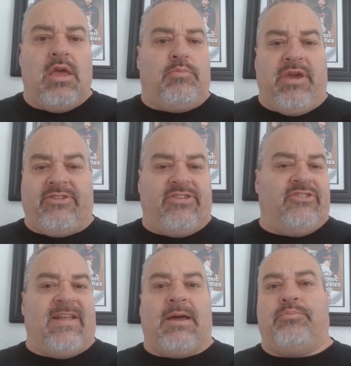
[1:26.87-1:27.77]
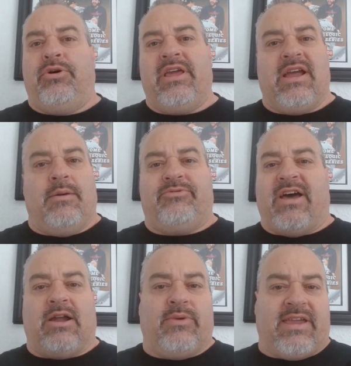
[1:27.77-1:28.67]
Pitts is not putting up
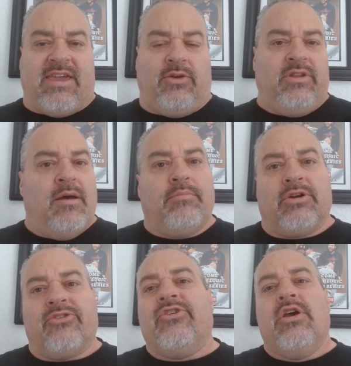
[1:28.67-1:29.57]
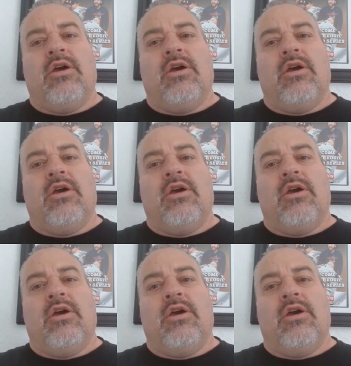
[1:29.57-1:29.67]
Tyreek Hill numbers,